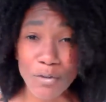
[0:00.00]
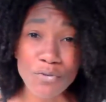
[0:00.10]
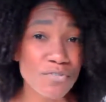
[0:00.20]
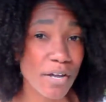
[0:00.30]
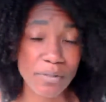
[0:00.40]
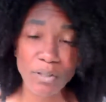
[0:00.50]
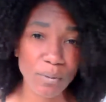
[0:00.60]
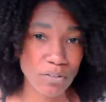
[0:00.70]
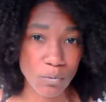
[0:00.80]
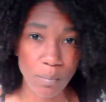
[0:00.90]
There's nothing you
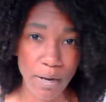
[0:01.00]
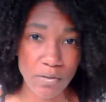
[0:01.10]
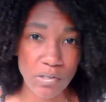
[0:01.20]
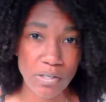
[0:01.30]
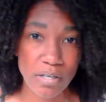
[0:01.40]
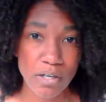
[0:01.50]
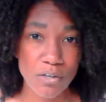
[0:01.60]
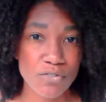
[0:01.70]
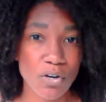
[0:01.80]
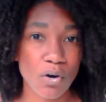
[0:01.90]
can do about it.
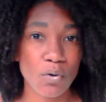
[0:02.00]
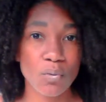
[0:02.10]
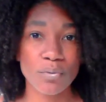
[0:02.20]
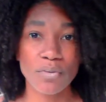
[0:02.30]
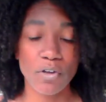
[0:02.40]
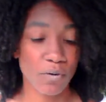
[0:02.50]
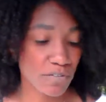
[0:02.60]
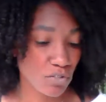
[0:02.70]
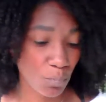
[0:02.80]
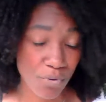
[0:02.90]
So there
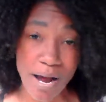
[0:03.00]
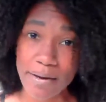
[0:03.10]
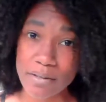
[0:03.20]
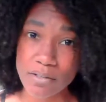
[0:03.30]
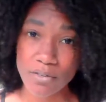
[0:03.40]
is no product,